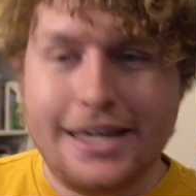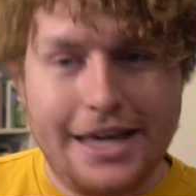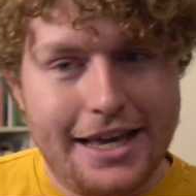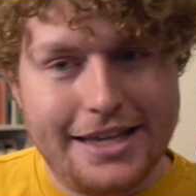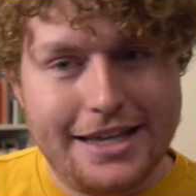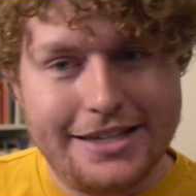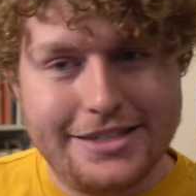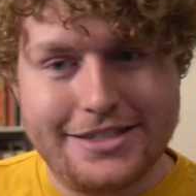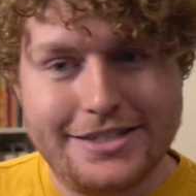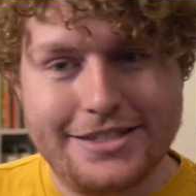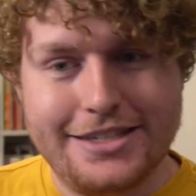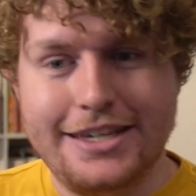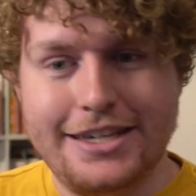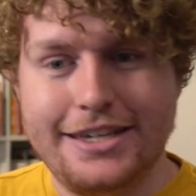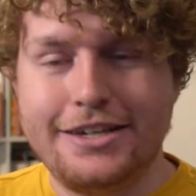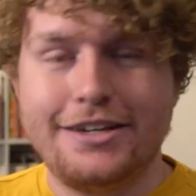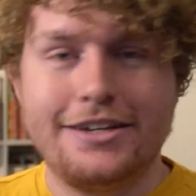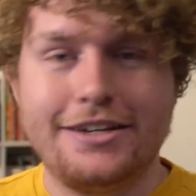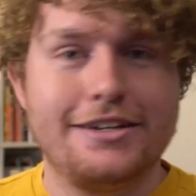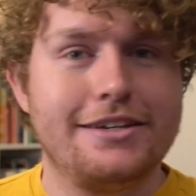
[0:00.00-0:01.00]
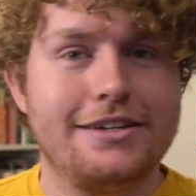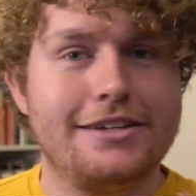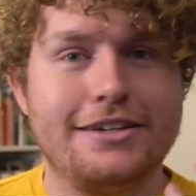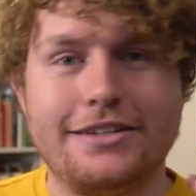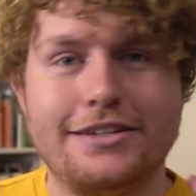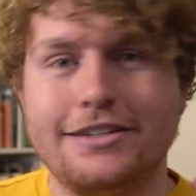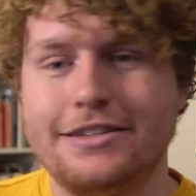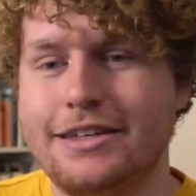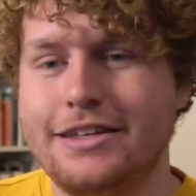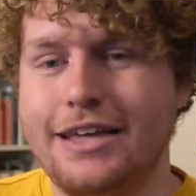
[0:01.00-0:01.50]
Is Zeke
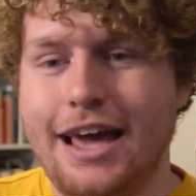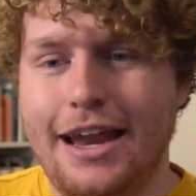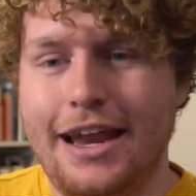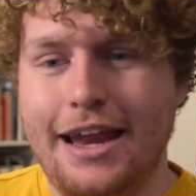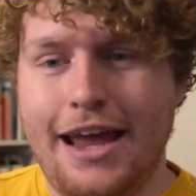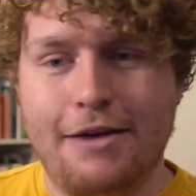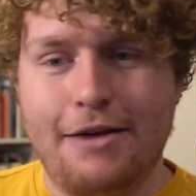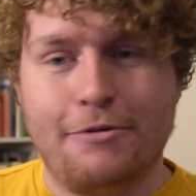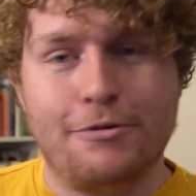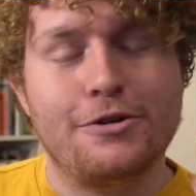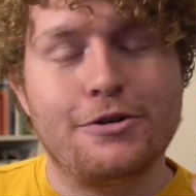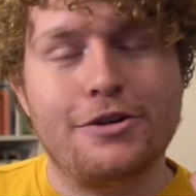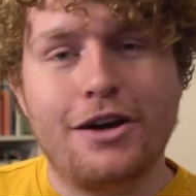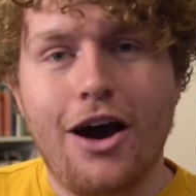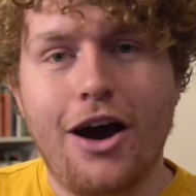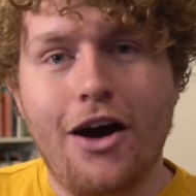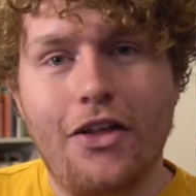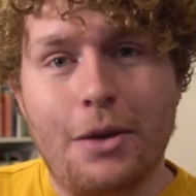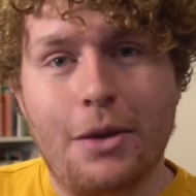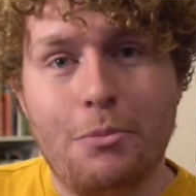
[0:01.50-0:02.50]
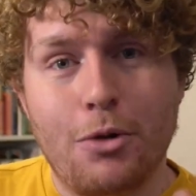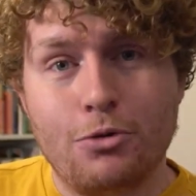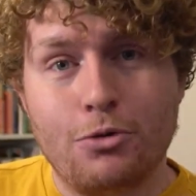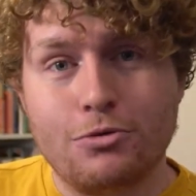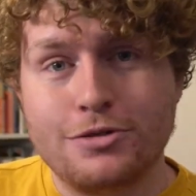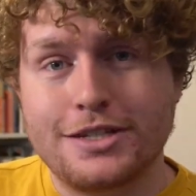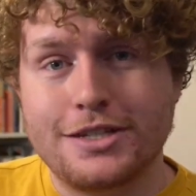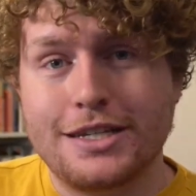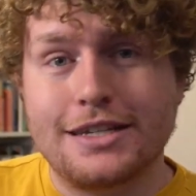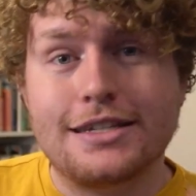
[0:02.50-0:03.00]
and Eren, are their
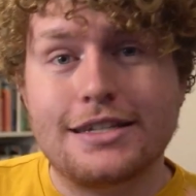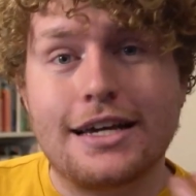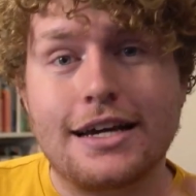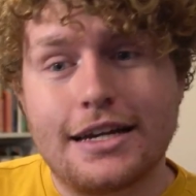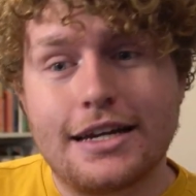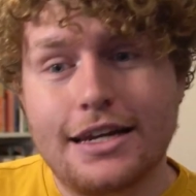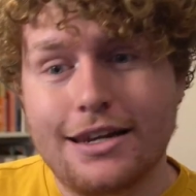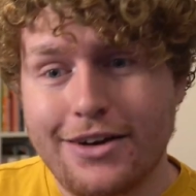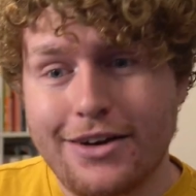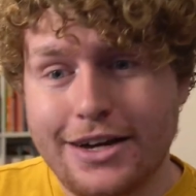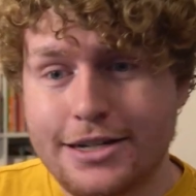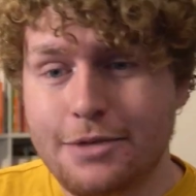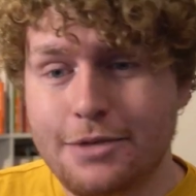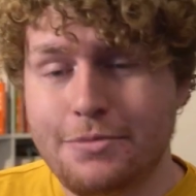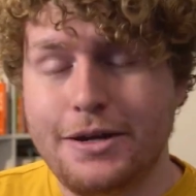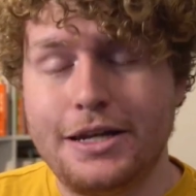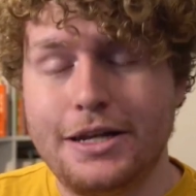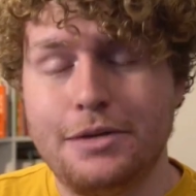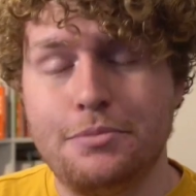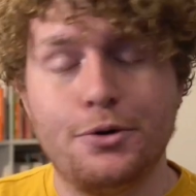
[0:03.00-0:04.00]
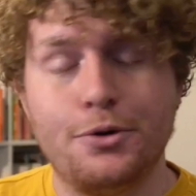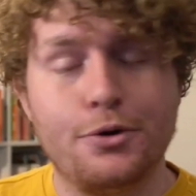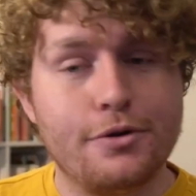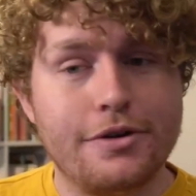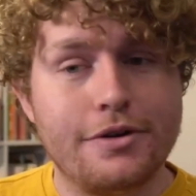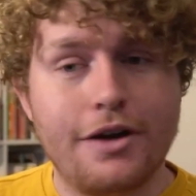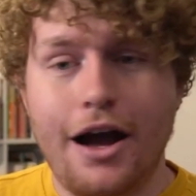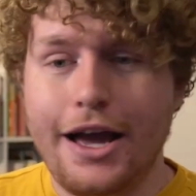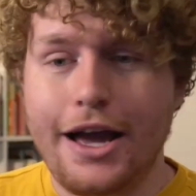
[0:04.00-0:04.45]
morals exactly lined up anymore?